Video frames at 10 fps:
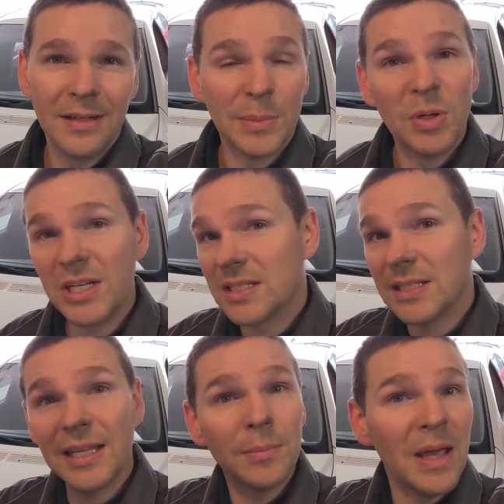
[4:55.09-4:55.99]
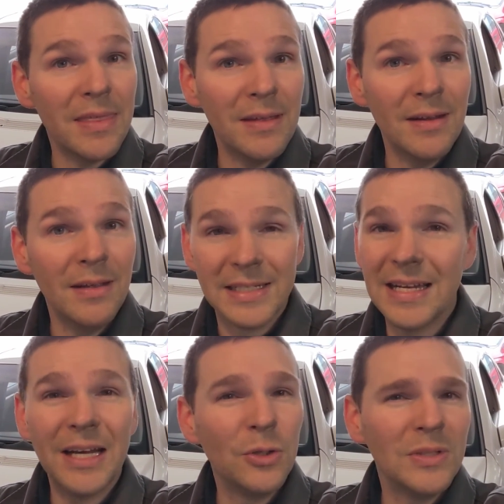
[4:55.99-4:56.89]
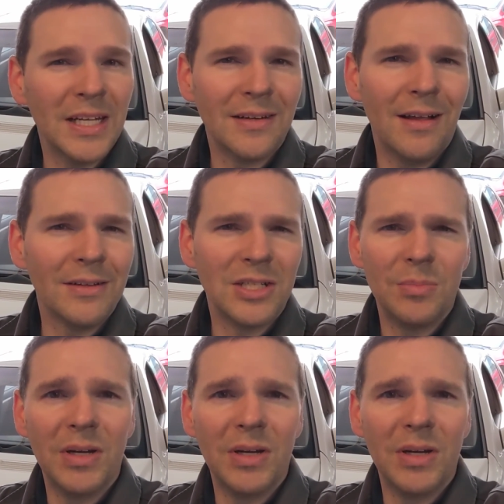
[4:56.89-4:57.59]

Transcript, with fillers: It's a pretty slick method. It's not new technology,